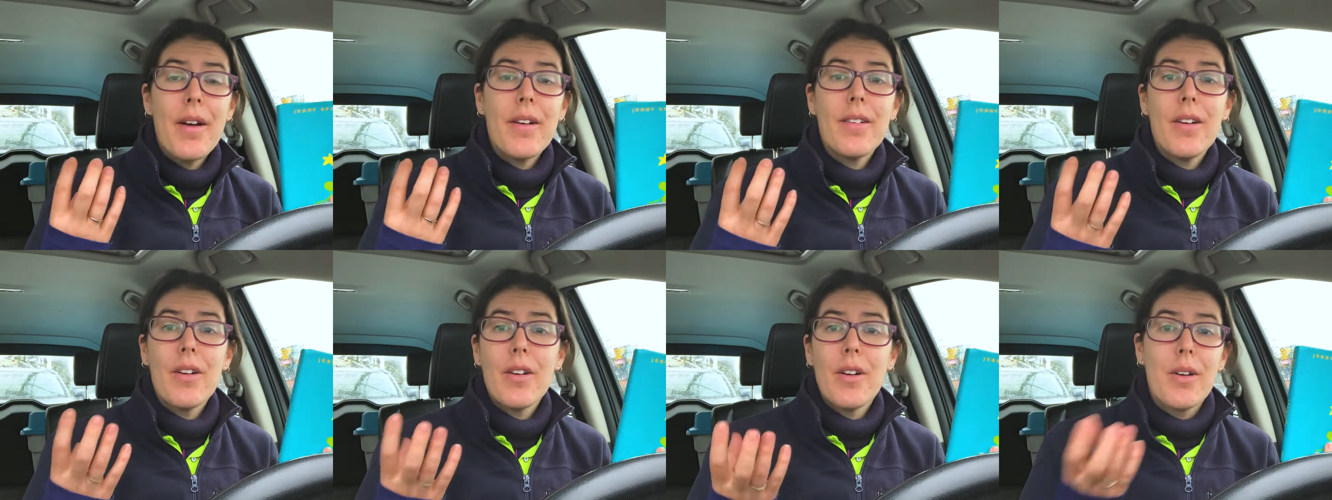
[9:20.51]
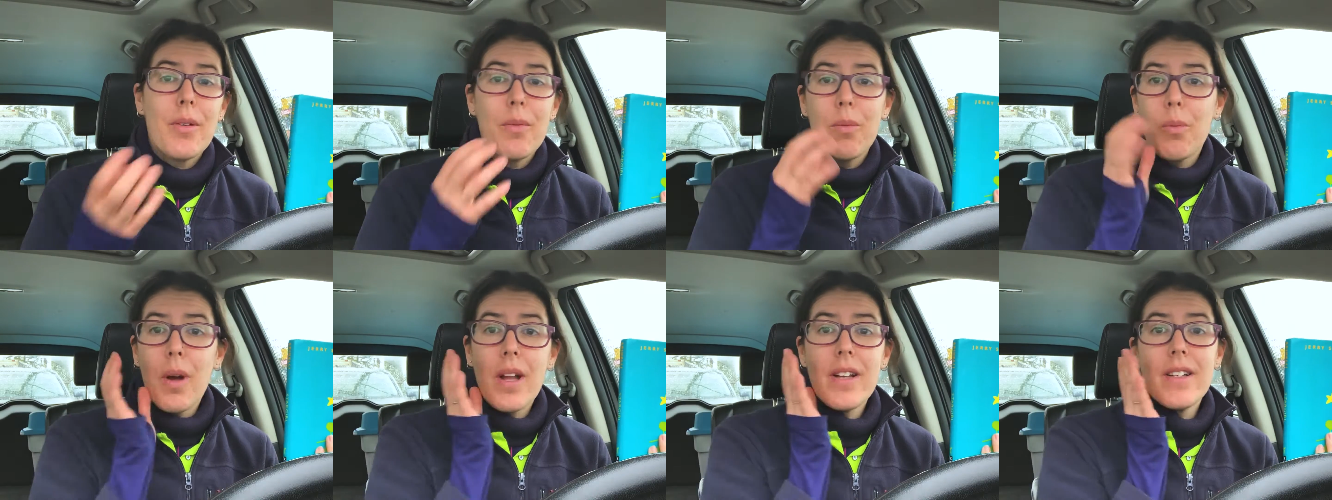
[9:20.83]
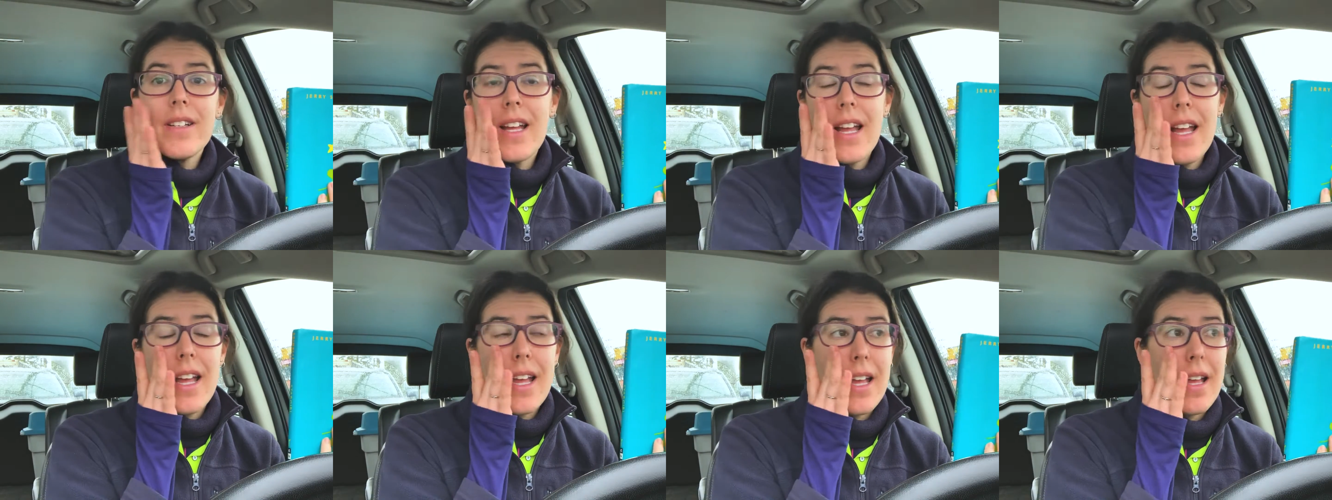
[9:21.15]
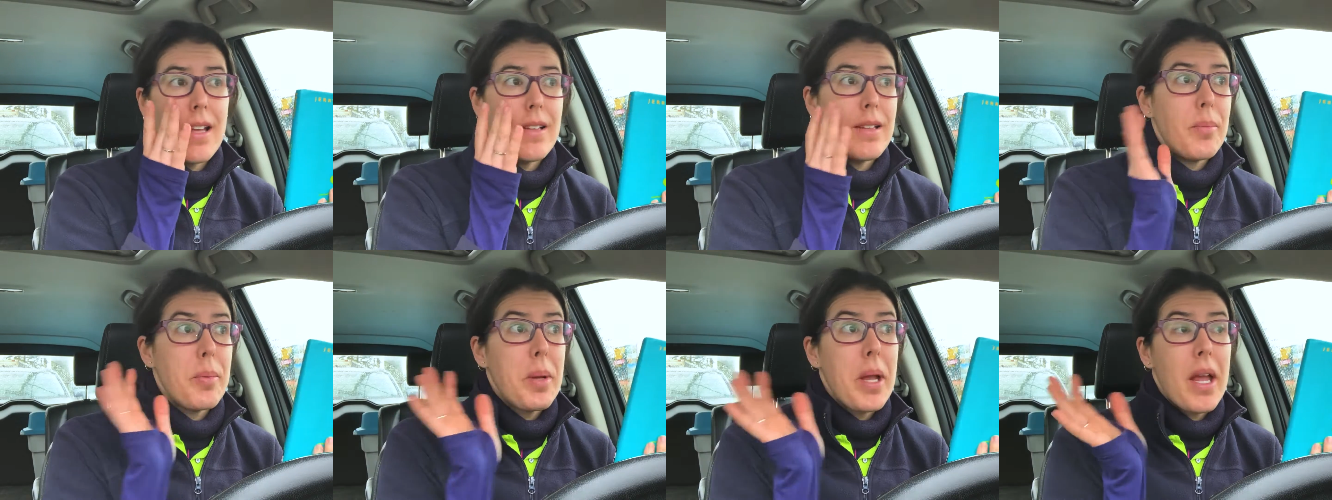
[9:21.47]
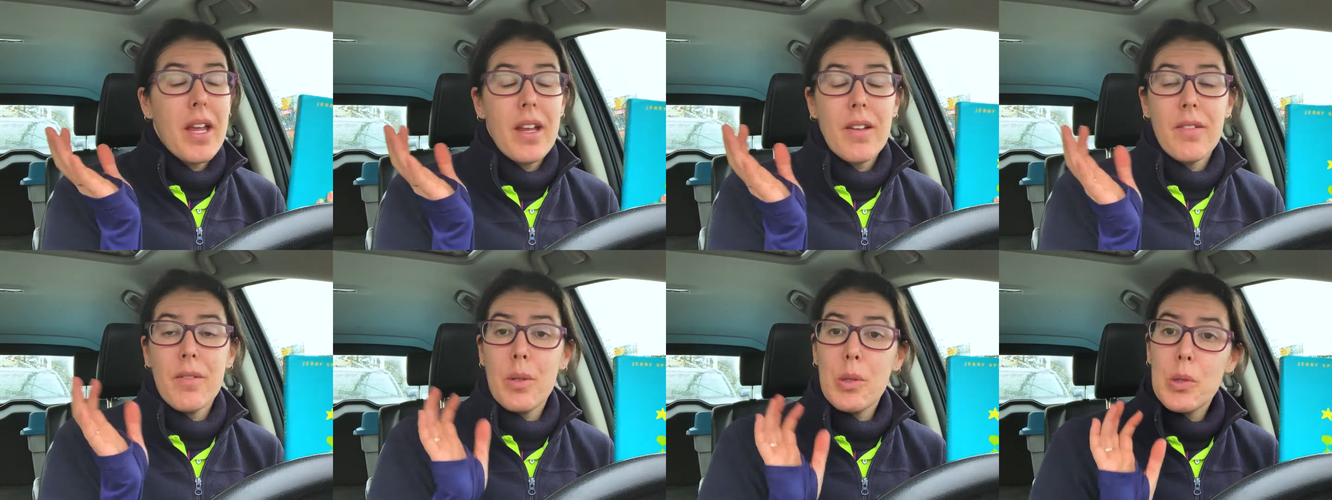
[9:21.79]
or one day at the
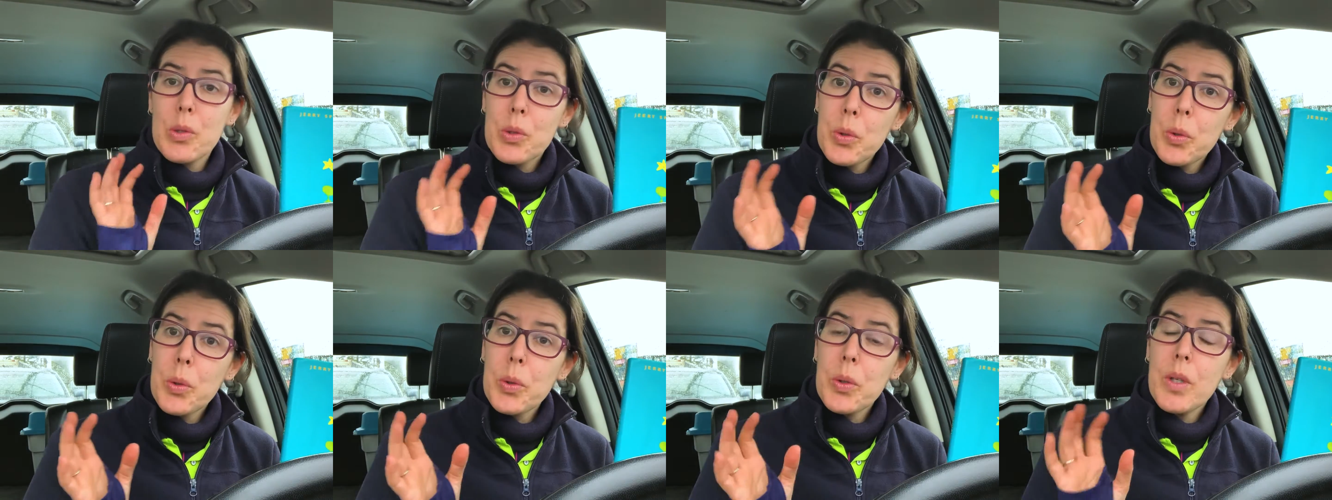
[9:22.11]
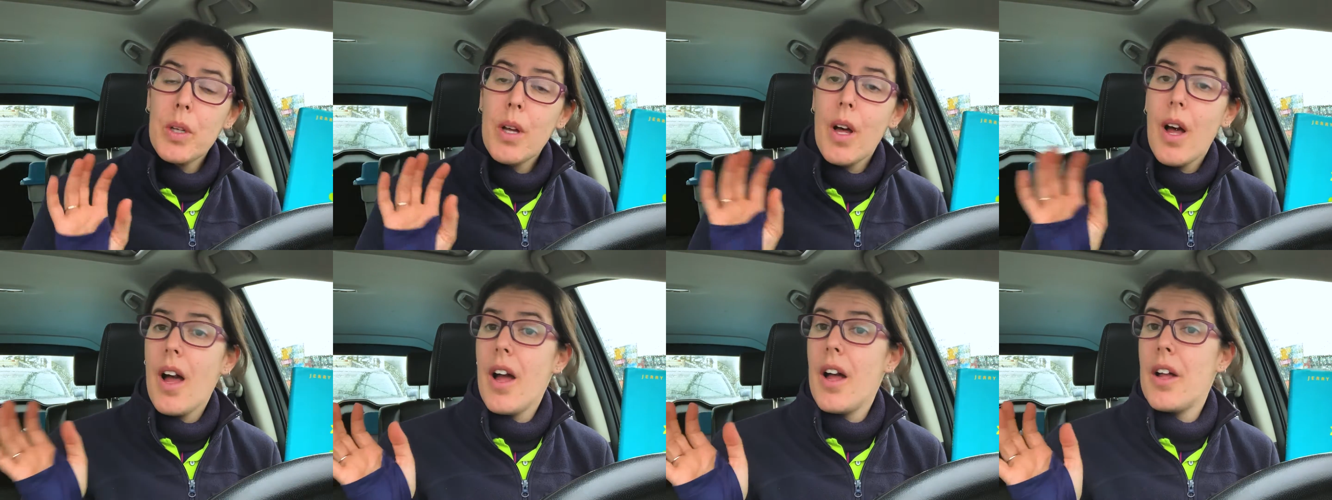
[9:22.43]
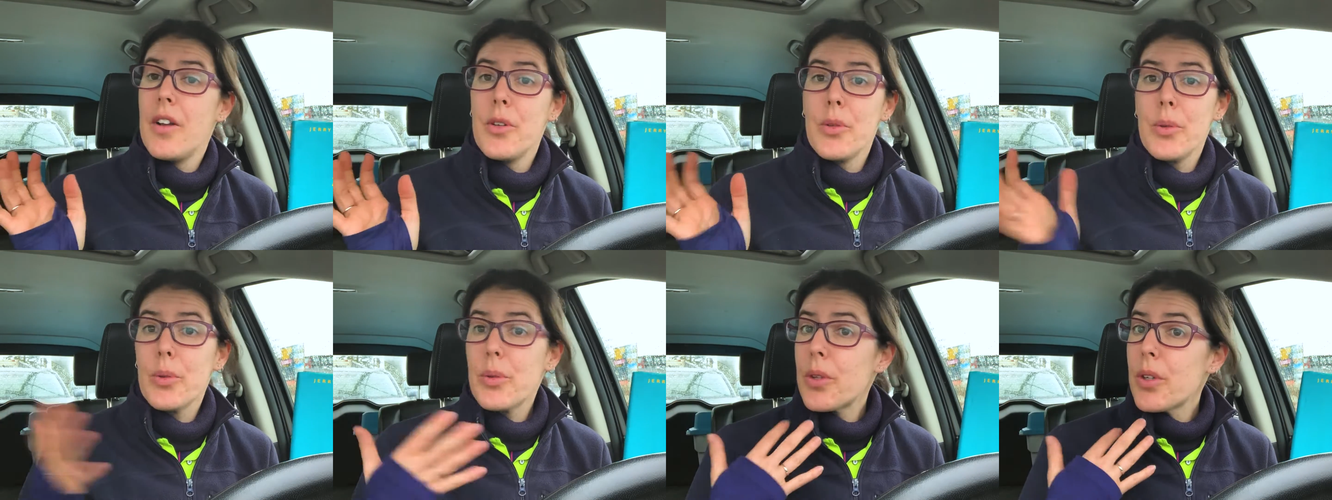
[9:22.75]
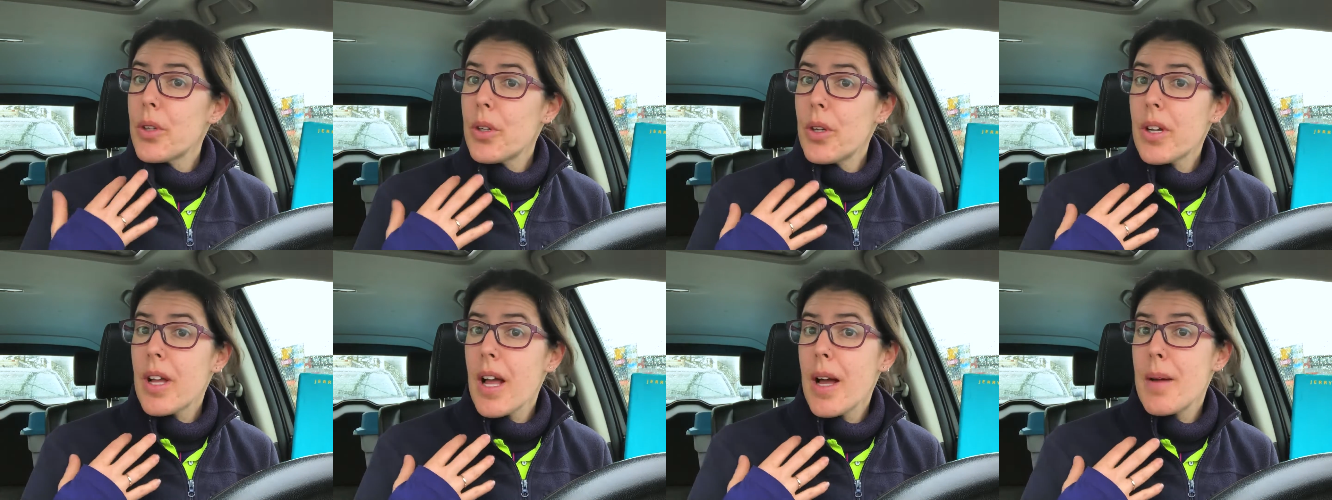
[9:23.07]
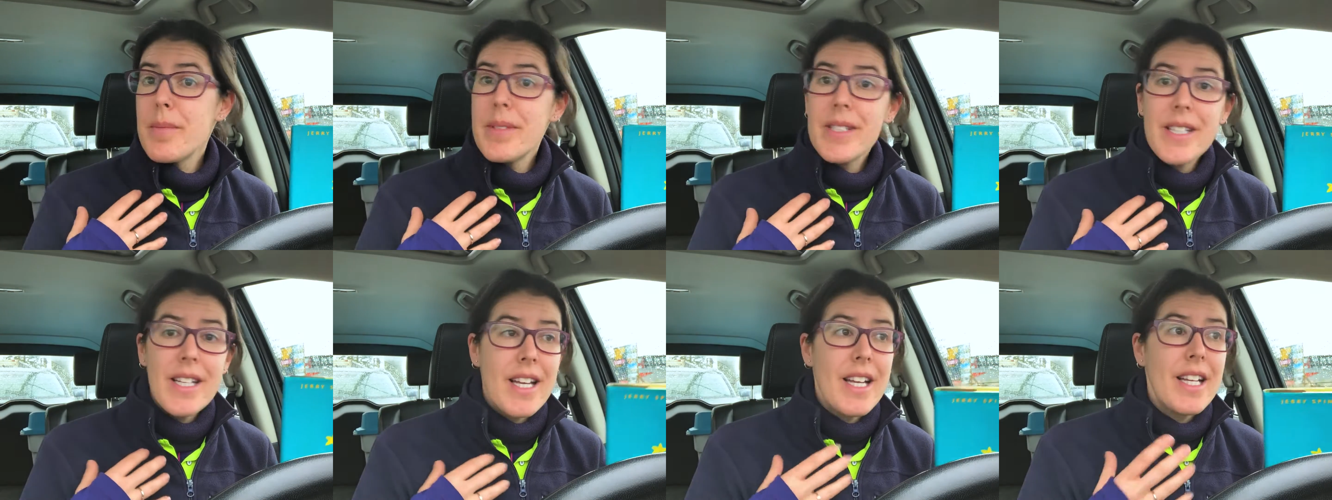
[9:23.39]
beginning of the school, a new girl
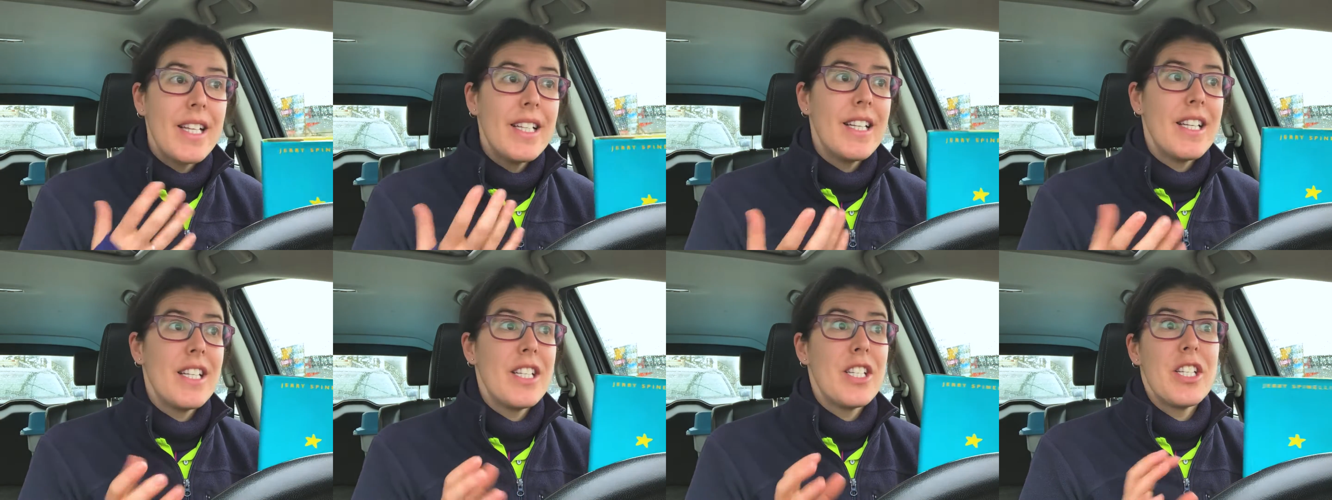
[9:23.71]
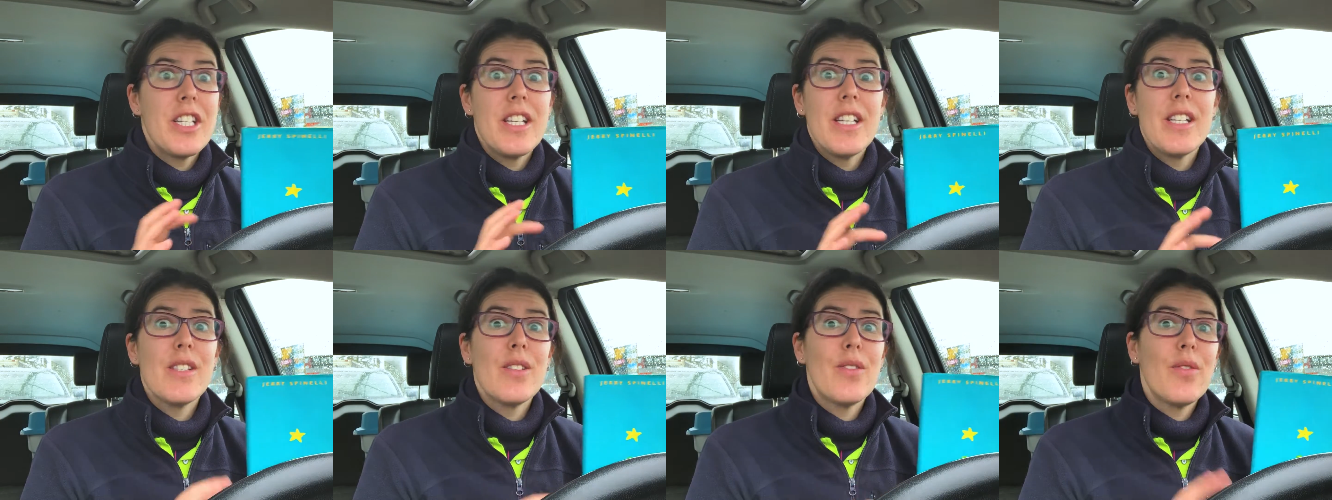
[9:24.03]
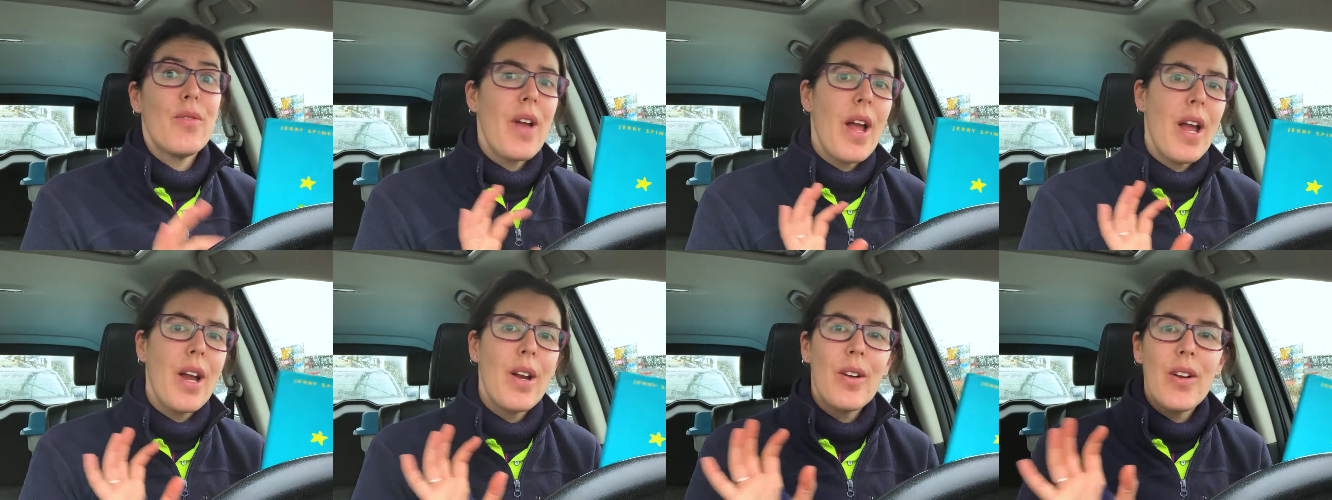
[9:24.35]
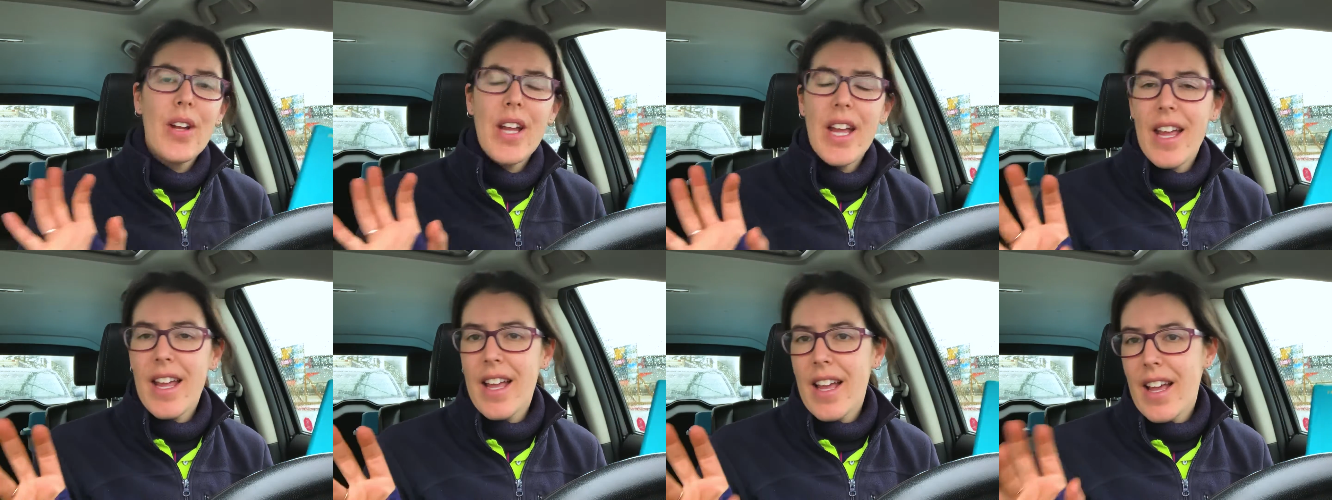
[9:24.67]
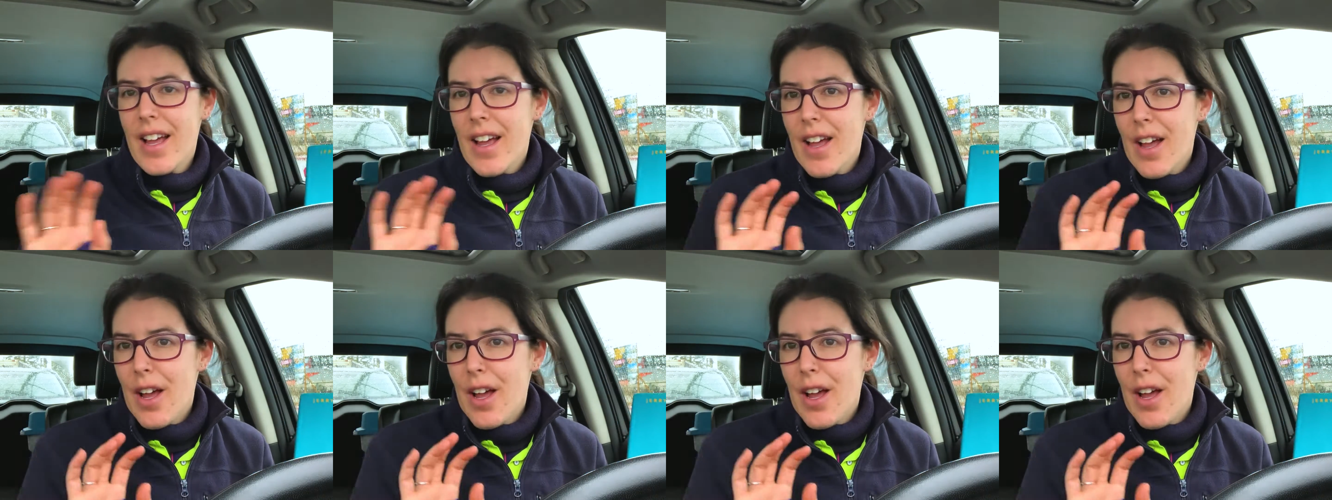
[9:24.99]
comes in and she's very